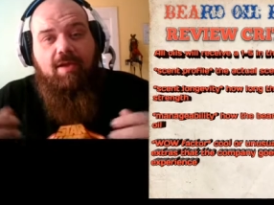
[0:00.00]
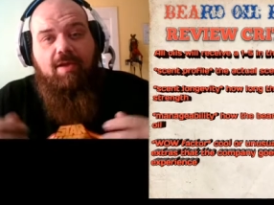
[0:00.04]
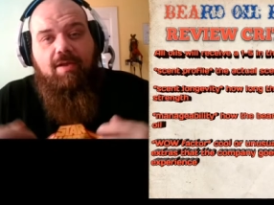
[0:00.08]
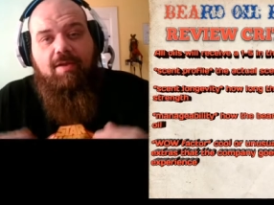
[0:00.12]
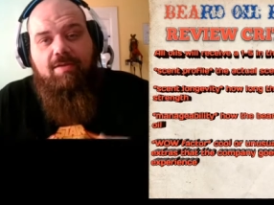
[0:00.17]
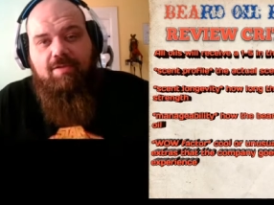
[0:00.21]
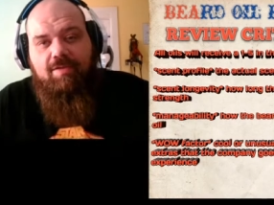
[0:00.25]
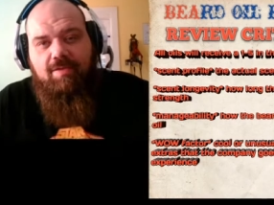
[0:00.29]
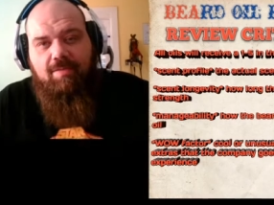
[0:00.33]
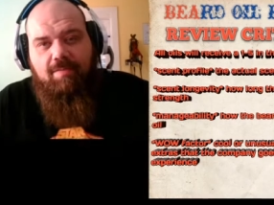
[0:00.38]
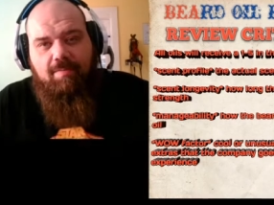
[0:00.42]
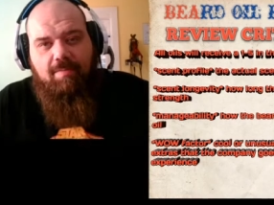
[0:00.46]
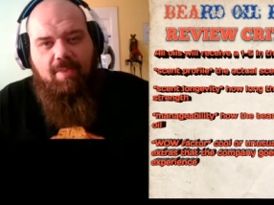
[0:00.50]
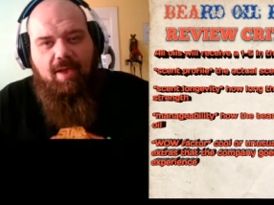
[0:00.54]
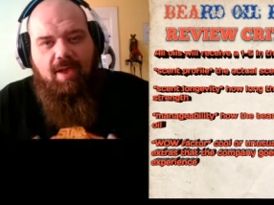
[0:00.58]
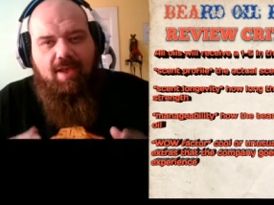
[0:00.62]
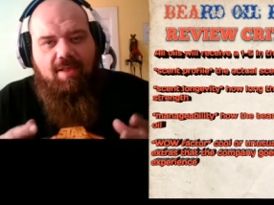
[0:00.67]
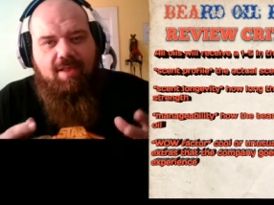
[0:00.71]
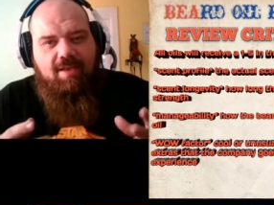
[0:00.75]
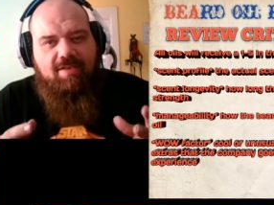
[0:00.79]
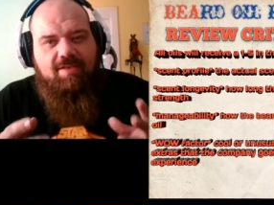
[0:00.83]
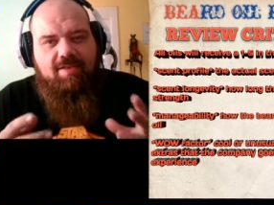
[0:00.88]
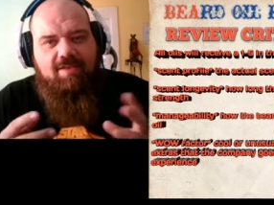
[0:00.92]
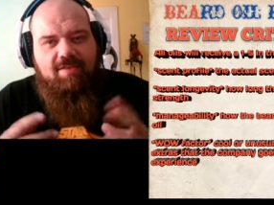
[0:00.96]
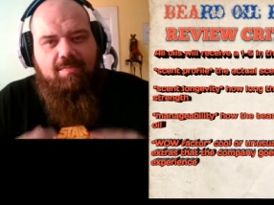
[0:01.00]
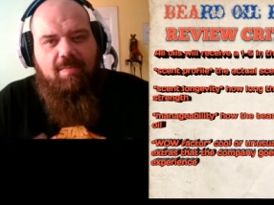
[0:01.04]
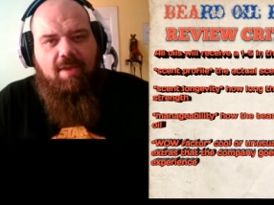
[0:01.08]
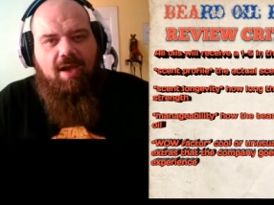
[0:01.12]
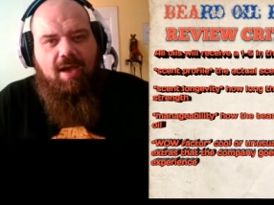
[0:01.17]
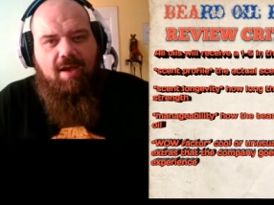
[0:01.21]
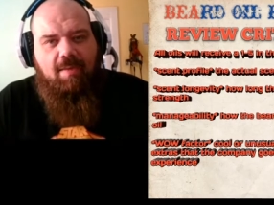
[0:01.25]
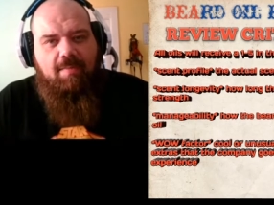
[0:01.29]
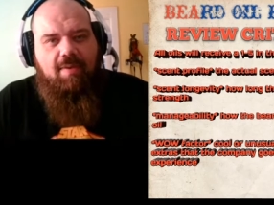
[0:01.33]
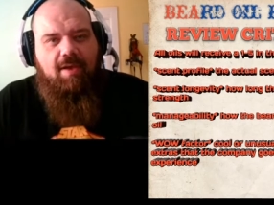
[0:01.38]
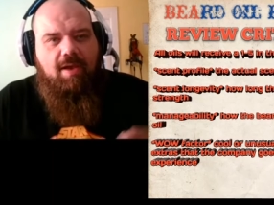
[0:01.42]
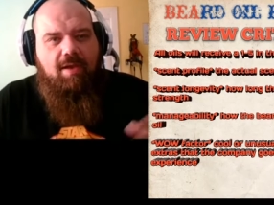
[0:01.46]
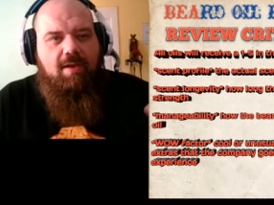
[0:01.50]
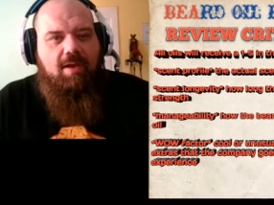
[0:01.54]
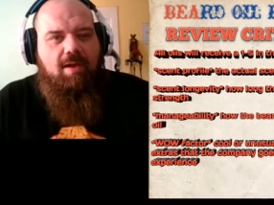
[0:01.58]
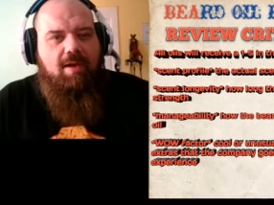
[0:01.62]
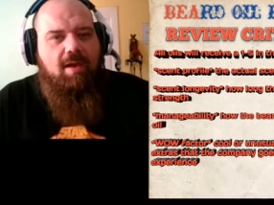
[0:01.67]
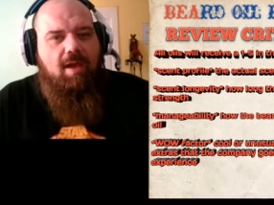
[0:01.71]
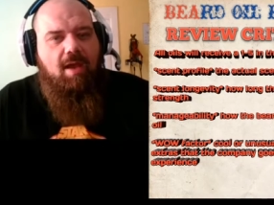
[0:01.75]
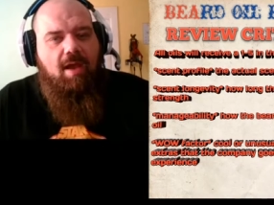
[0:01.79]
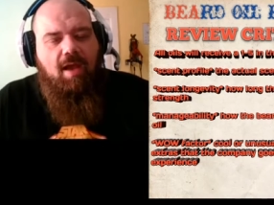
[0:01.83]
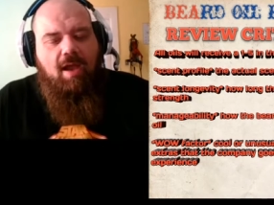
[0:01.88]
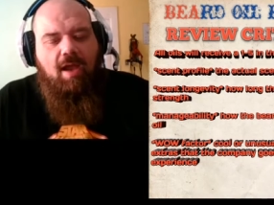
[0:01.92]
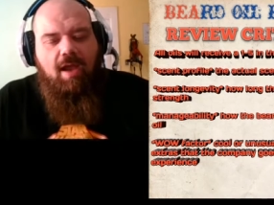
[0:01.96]
To me, this is my opinion,
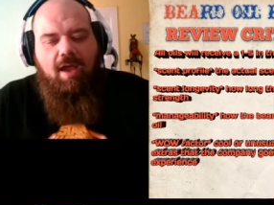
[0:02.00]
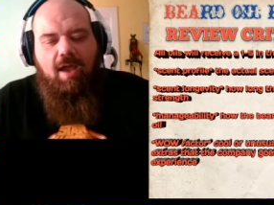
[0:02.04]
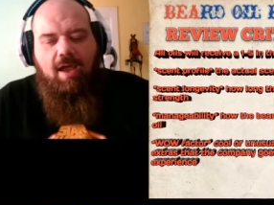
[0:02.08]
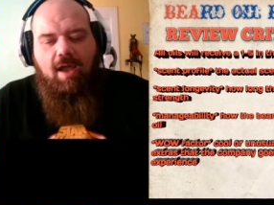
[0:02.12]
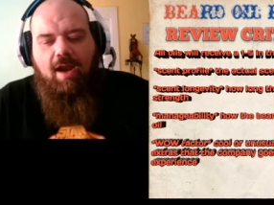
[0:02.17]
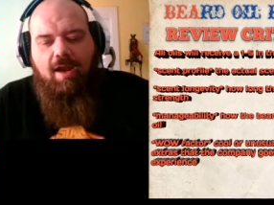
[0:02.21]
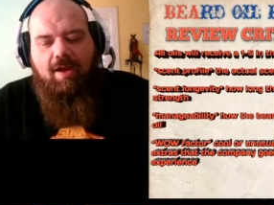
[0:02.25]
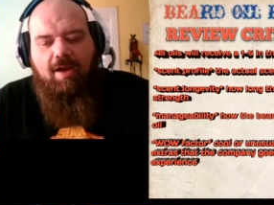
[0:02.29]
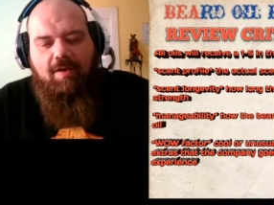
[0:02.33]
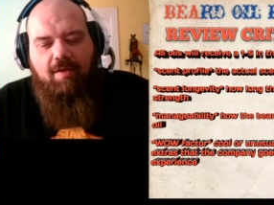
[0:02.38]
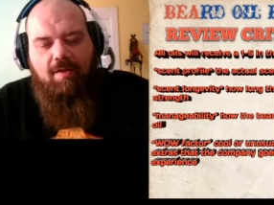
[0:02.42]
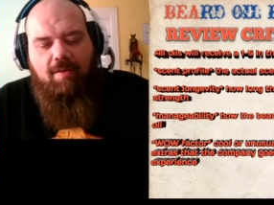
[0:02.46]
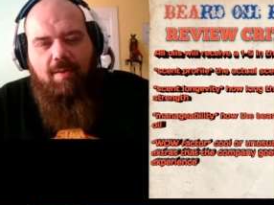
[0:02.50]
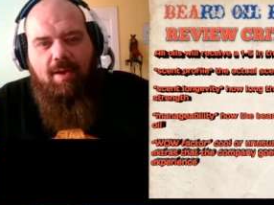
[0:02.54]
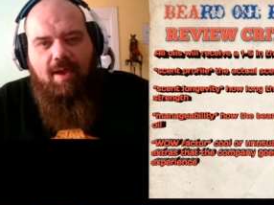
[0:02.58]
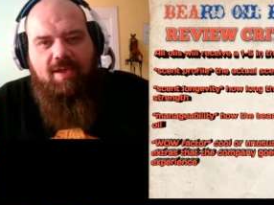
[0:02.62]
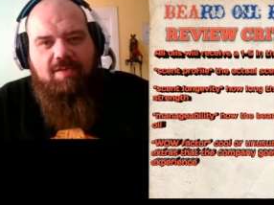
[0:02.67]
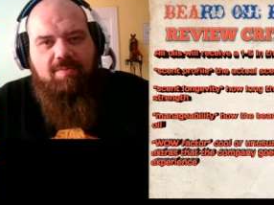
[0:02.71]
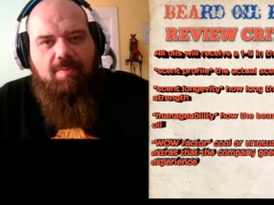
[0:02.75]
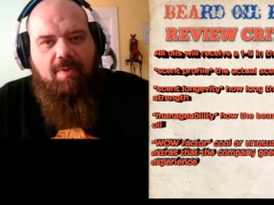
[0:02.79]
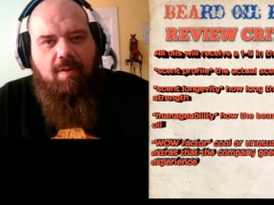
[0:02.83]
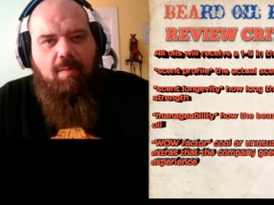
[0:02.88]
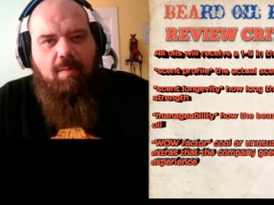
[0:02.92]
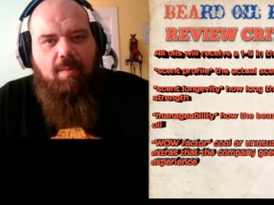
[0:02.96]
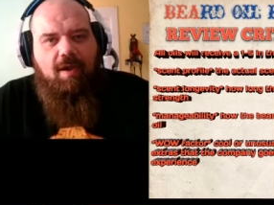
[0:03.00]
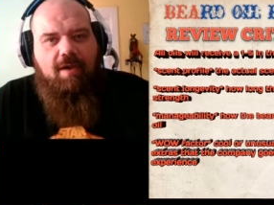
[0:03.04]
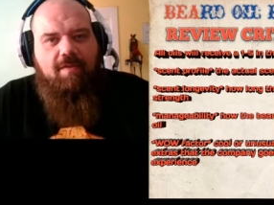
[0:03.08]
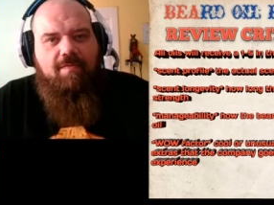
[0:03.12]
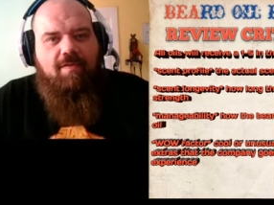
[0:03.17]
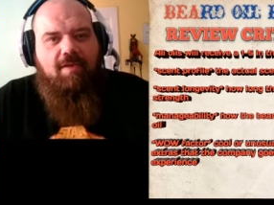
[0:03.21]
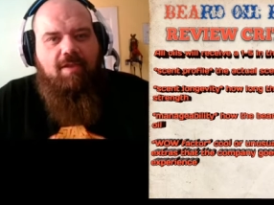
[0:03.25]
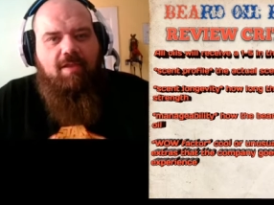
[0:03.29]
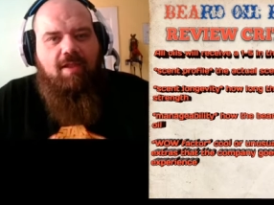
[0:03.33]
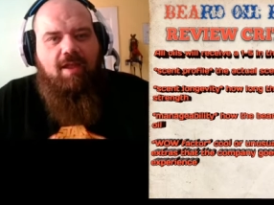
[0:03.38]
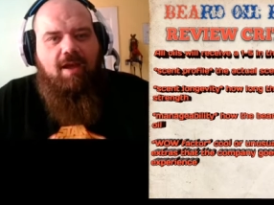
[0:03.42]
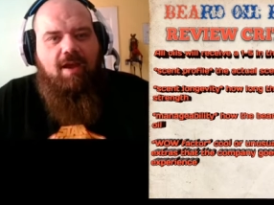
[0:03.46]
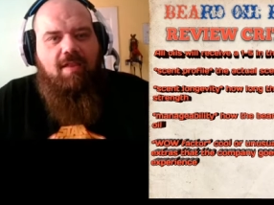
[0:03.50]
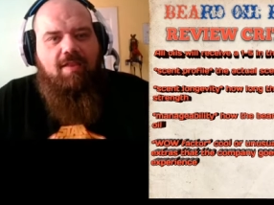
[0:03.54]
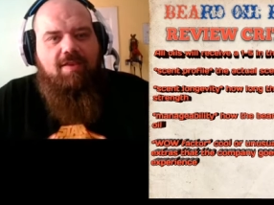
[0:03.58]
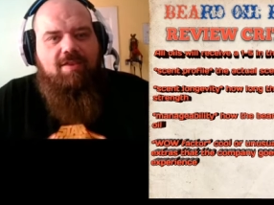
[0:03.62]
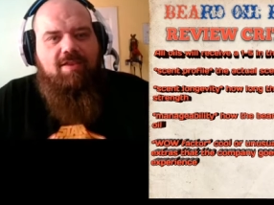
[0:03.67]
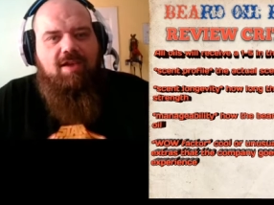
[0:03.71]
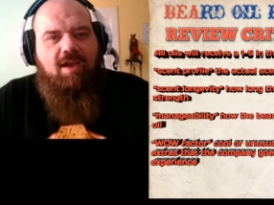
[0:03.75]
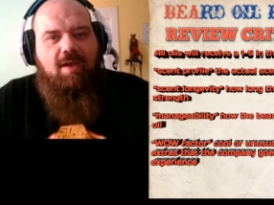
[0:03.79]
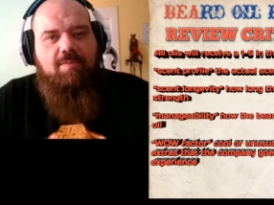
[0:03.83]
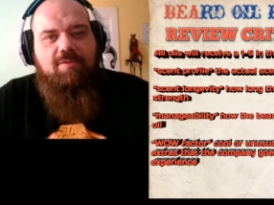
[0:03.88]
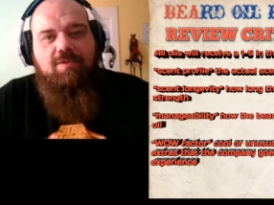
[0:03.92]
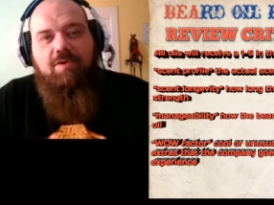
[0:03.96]
and I do ask my wife a lot of the
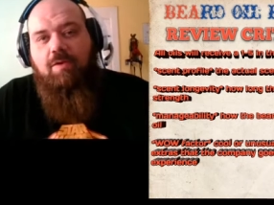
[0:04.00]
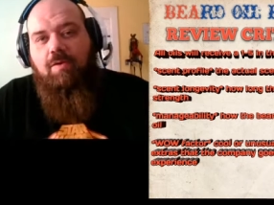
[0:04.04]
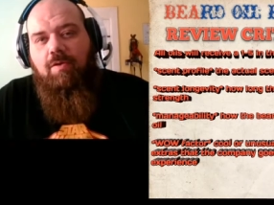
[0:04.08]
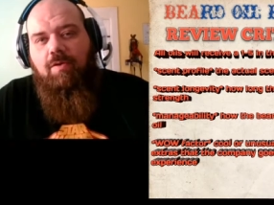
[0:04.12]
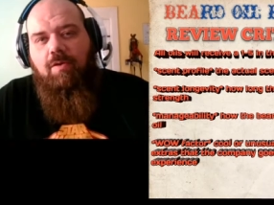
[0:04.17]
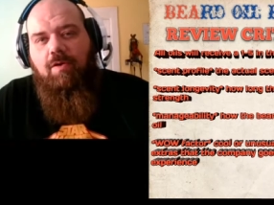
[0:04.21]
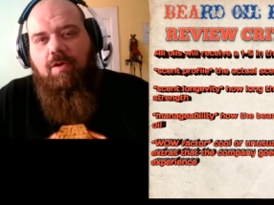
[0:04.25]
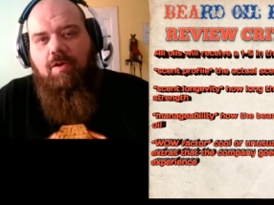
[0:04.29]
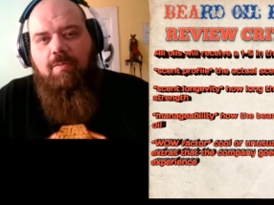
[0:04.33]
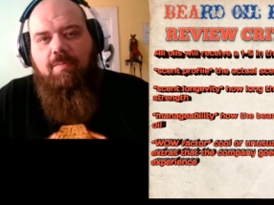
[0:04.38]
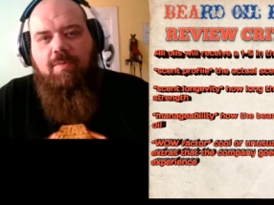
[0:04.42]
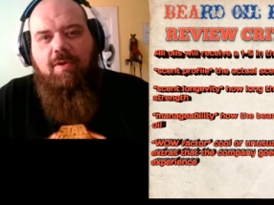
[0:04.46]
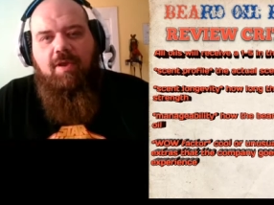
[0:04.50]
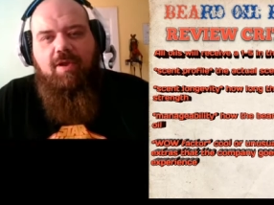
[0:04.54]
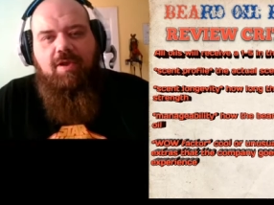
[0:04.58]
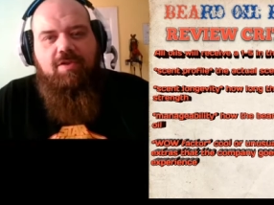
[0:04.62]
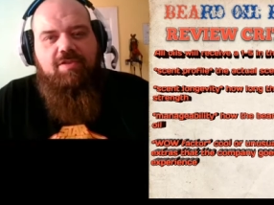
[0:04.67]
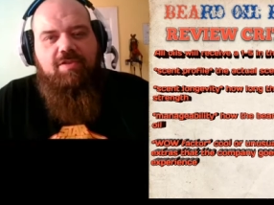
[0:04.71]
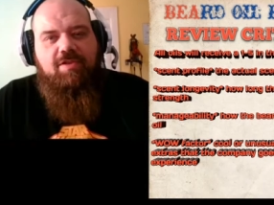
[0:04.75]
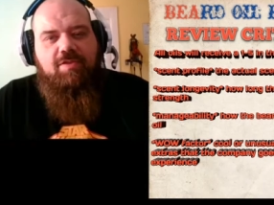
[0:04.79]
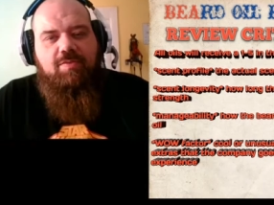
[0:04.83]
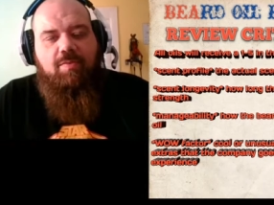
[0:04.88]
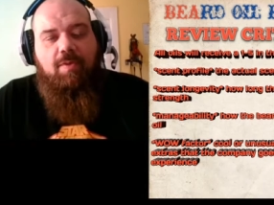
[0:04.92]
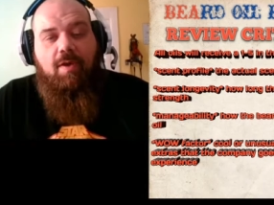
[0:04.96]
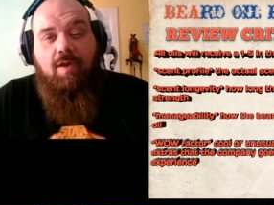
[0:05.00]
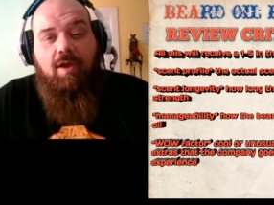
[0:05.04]
times on her opinions as well,